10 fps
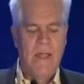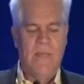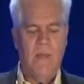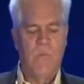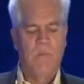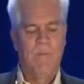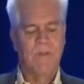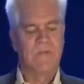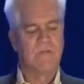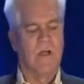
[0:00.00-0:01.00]
You know, we
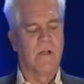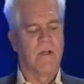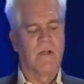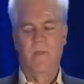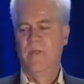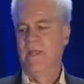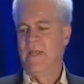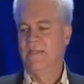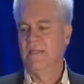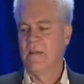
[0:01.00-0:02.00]
build a stronger community.
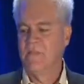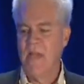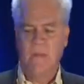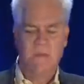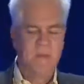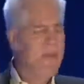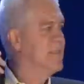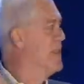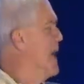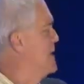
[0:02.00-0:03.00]
It's sometimes messy.